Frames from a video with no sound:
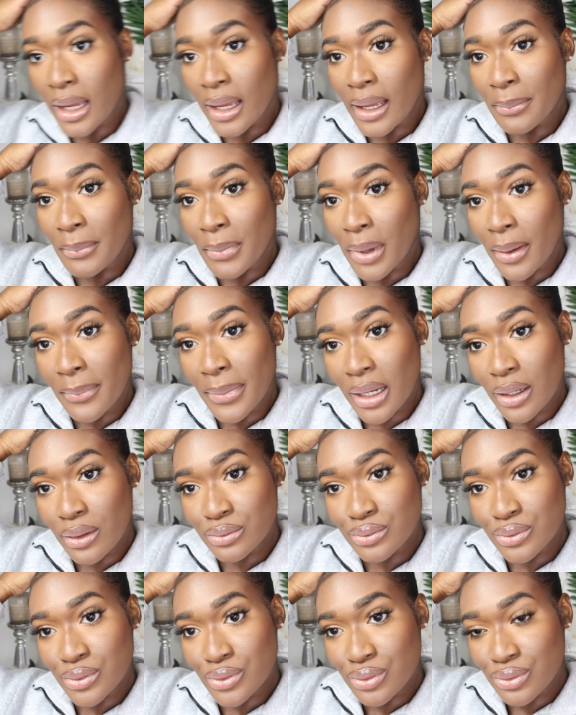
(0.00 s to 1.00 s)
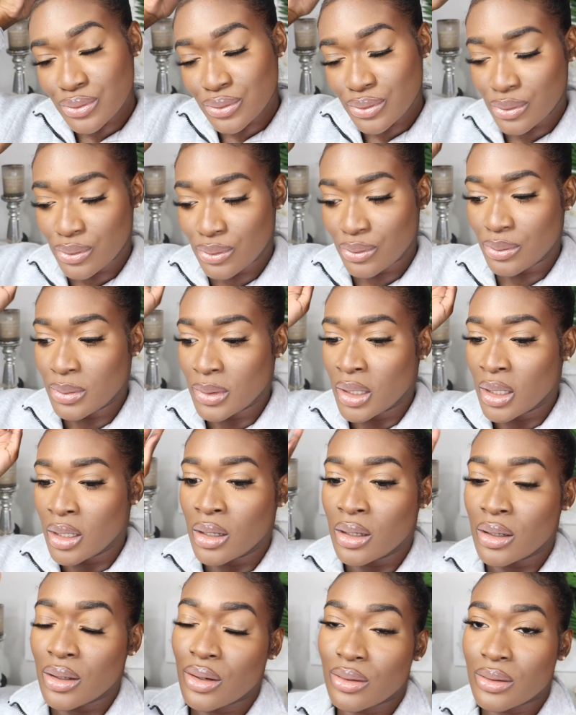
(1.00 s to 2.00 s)
I'm about to
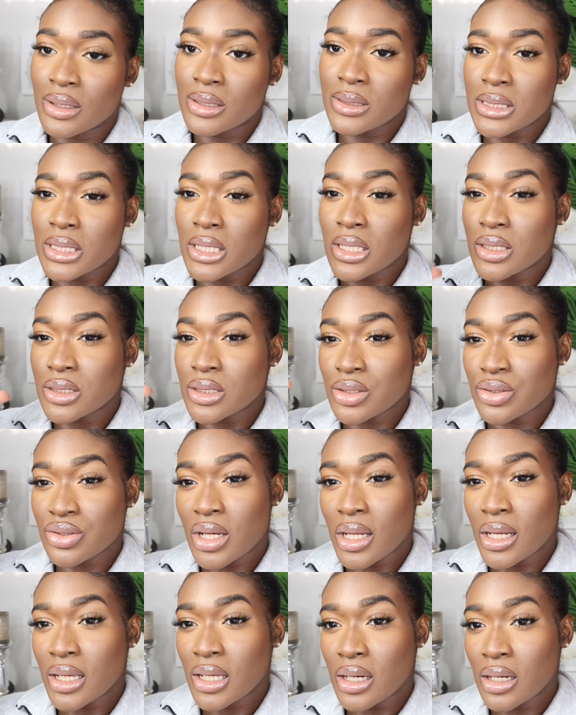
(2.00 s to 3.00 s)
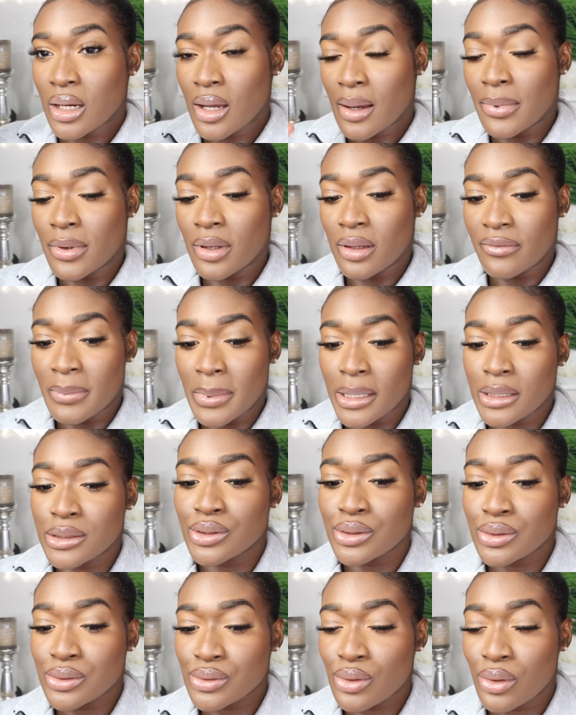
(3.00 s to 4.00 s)
go downstairs and try to get a couple of
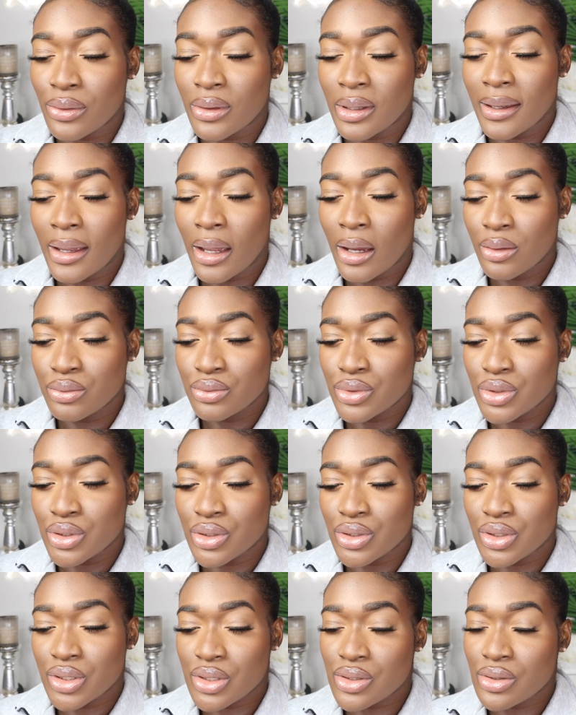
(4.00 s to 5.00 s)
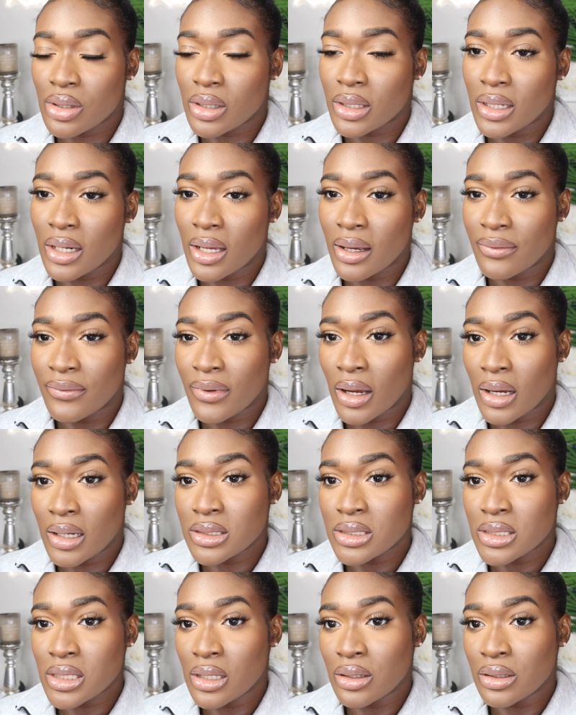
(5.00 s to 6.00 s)
pictures on the couch just so I can have
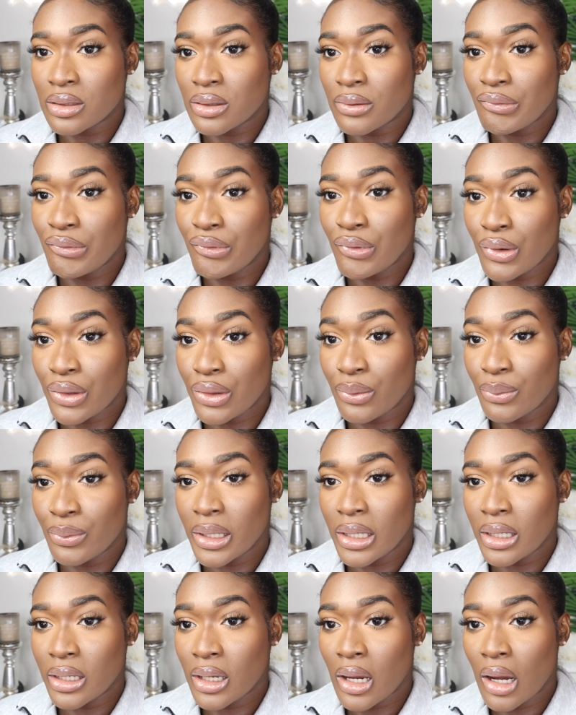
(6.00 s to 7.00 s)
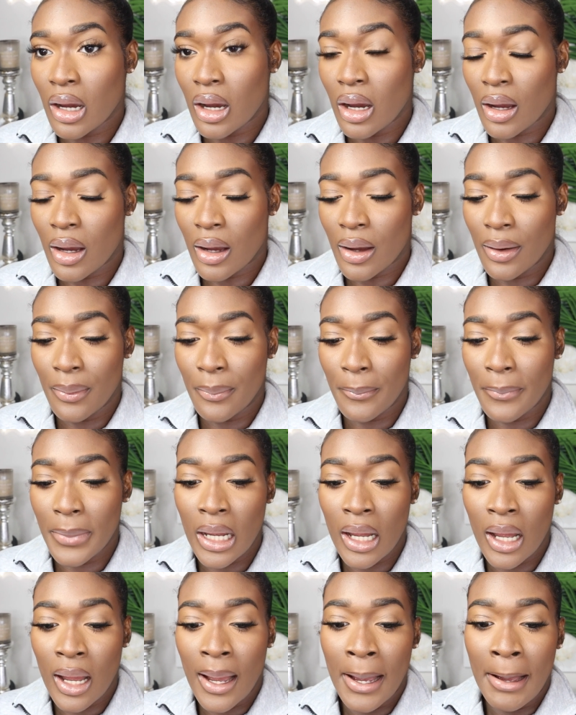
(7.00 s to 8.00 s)
content for the week. Um,
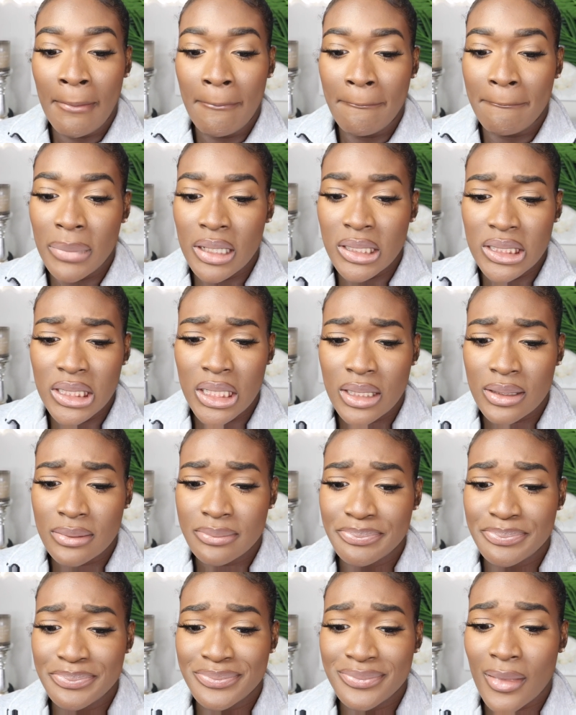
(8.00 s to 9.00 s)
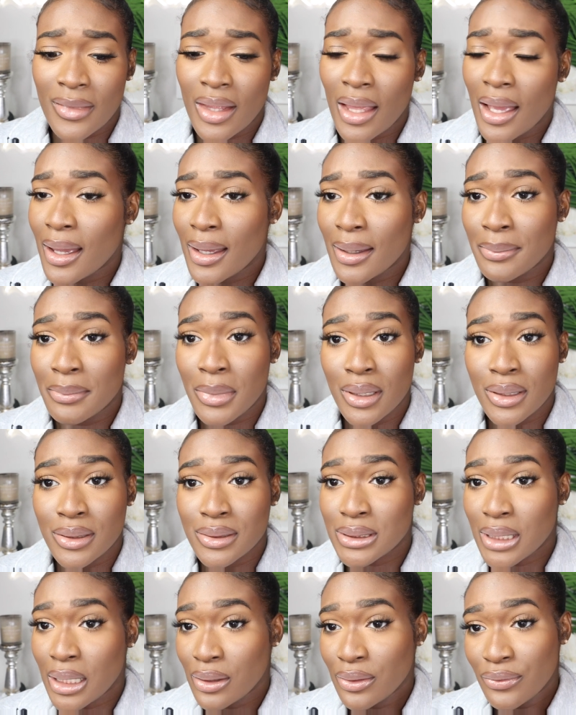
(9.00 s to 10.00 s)
but yeah, I'm
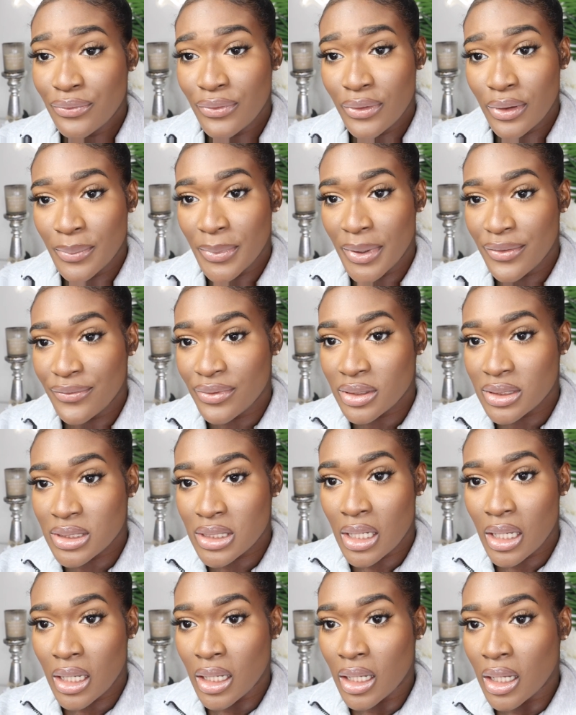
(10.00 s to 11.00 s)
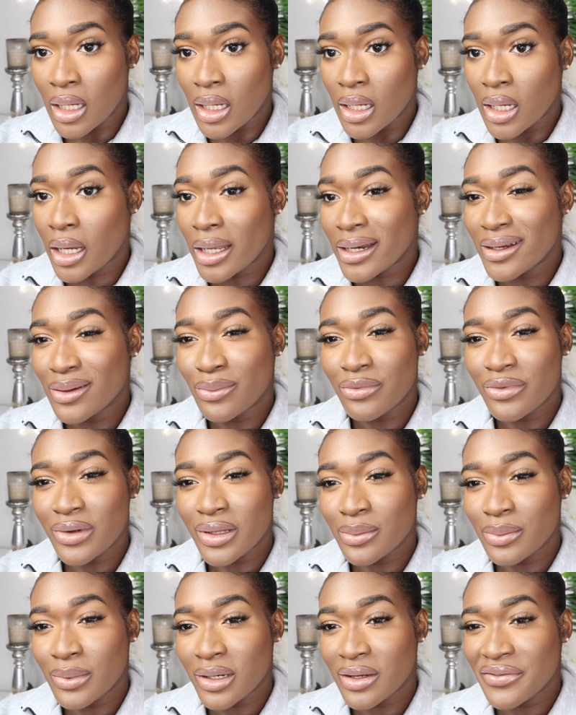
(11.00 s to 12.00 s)
done filming for today. I didn't
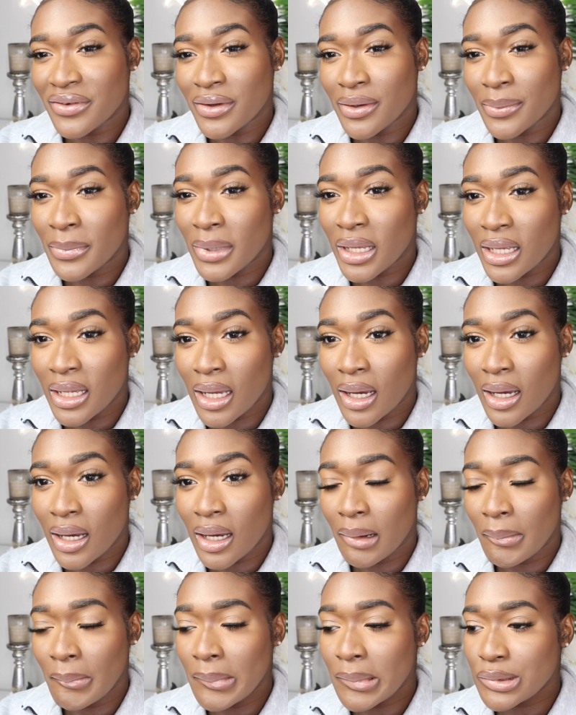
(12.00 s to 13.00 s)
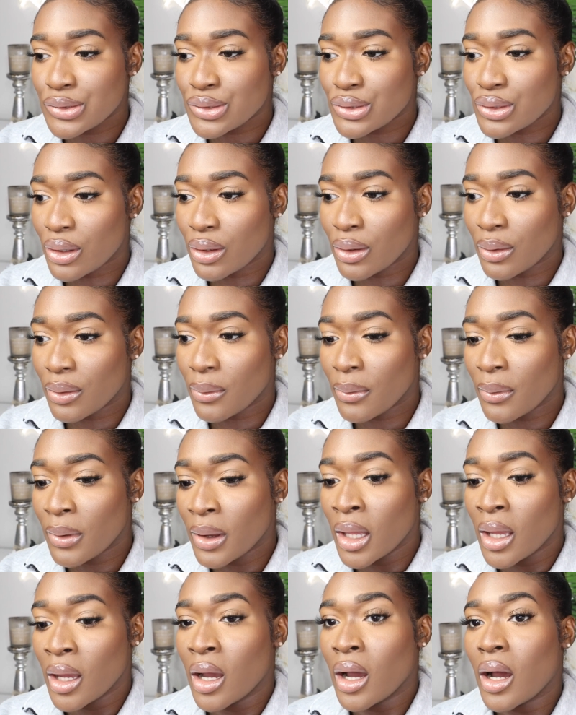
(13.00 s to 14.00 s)
really want to film makeup, so,
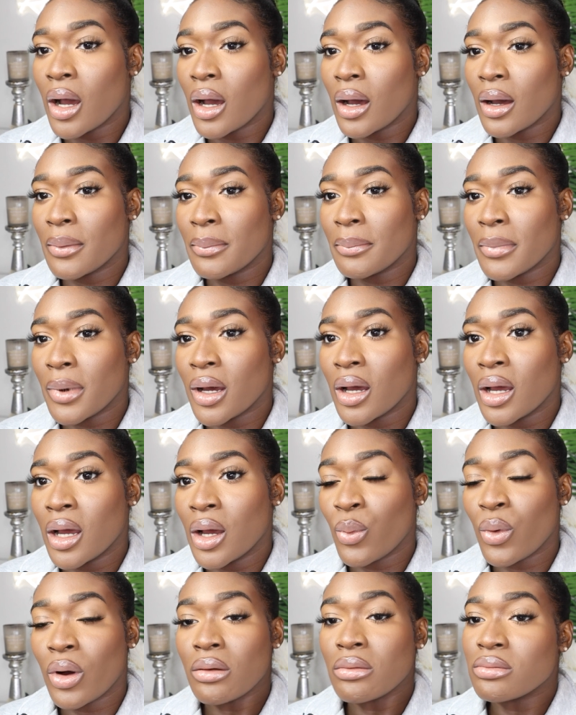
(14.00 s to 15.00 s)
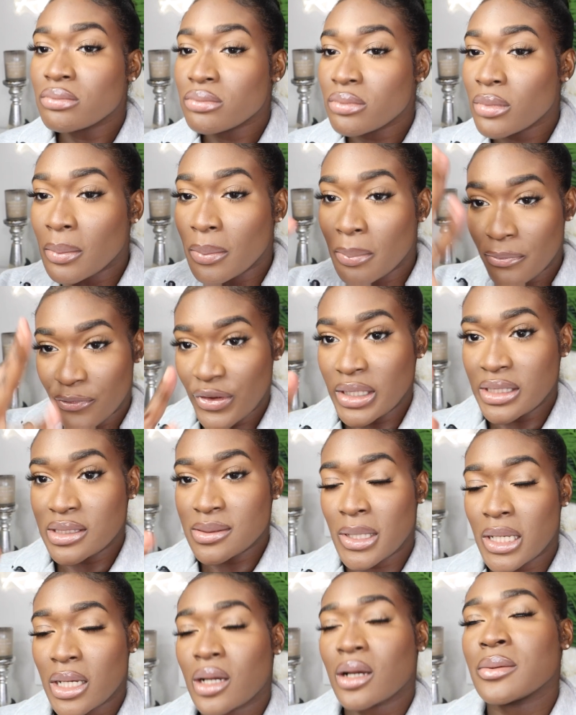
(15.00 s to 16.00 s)
um, well, face
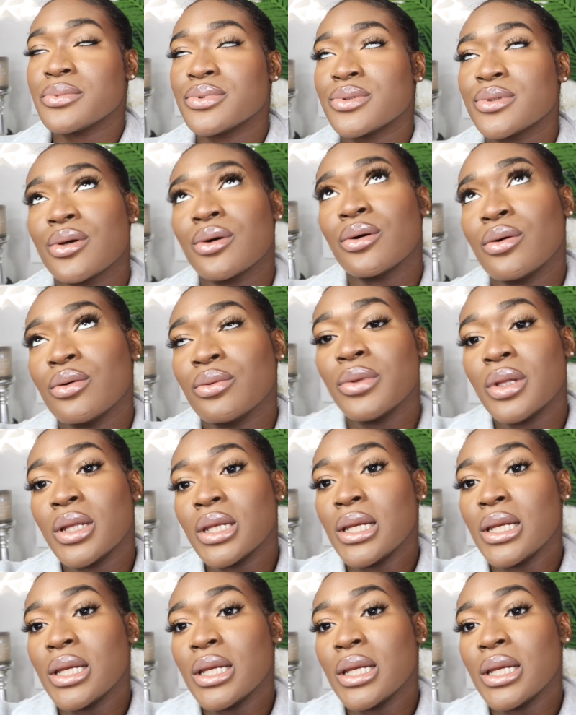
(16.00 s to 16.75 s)
makeup. So the